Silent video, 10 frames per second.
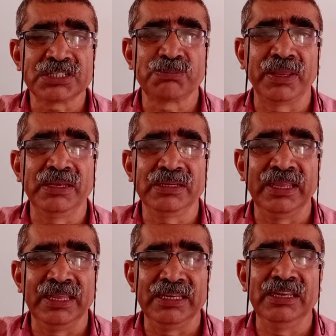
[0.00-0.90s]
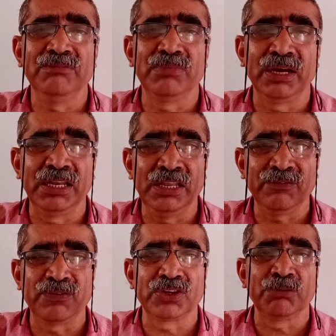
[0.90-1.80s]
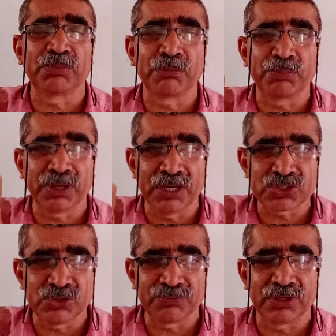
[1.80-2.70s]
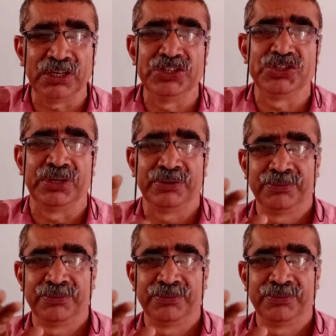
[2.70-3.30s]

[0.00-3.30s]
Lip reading: spend any money for the propagation of religion.